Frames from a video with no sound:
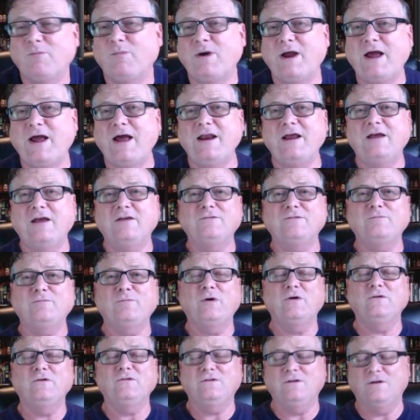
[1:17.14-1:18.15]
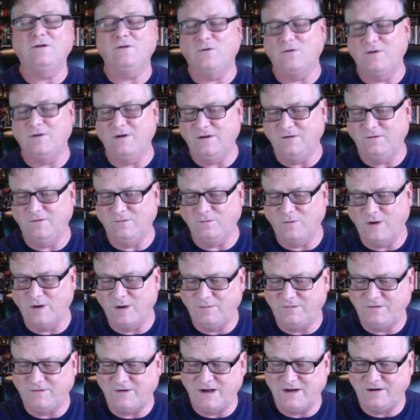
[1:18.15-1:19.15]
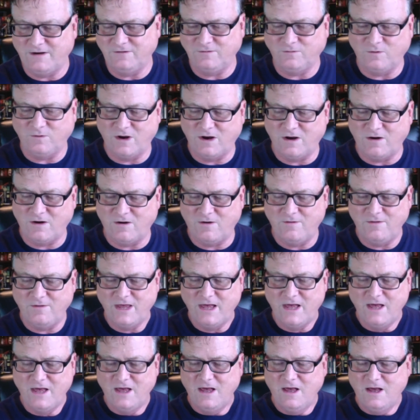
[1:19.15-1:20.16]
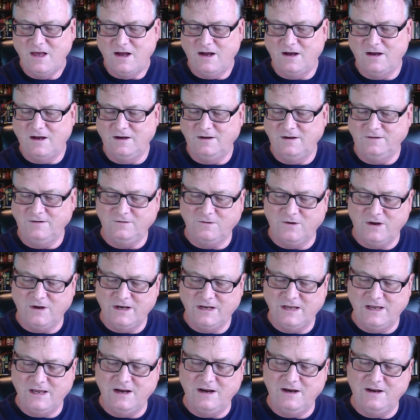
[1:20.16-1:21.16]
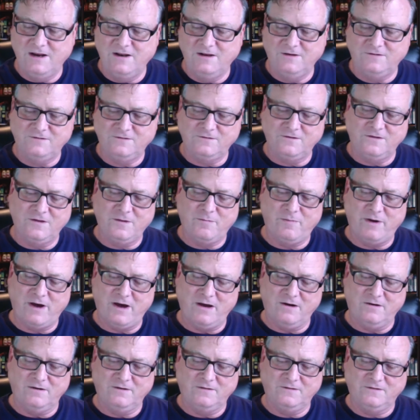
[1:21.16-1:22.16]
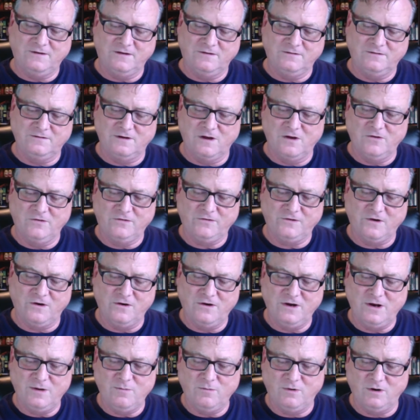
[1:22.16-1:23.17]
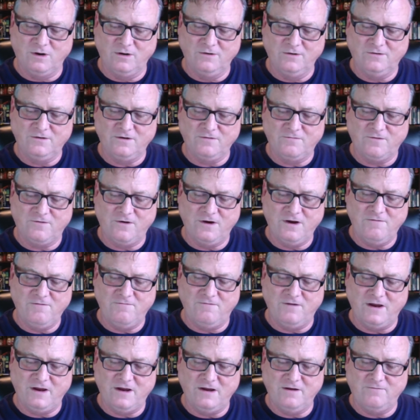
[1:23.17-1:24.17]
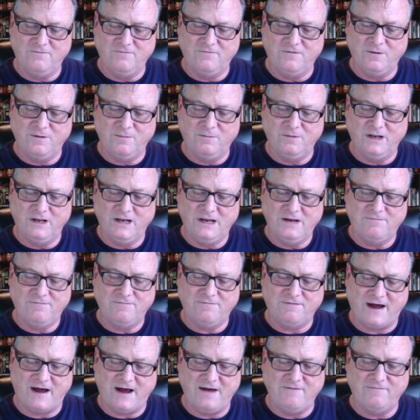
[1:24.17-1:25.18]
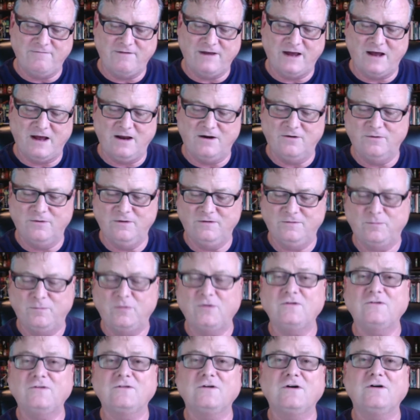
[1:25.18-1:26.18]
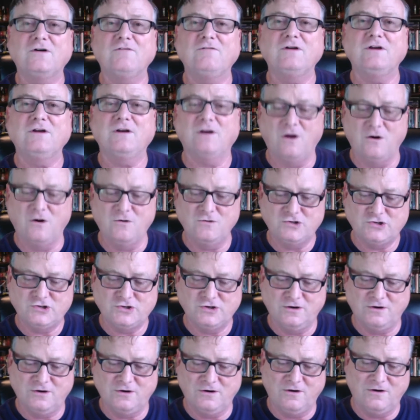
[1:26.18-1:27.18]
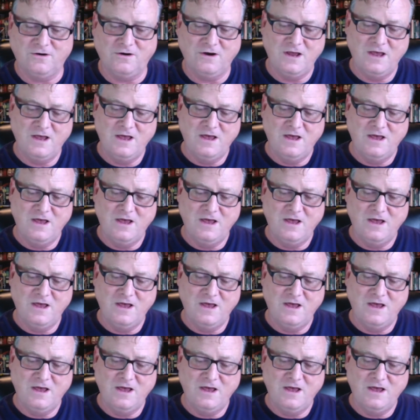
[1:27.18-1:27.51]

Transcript: Brad has posted on his website as well. Let's go ahead and get into this. On the bottle, it says low sodium, gluten-free, vegan-friendly, 5 calories per serving, low sugar,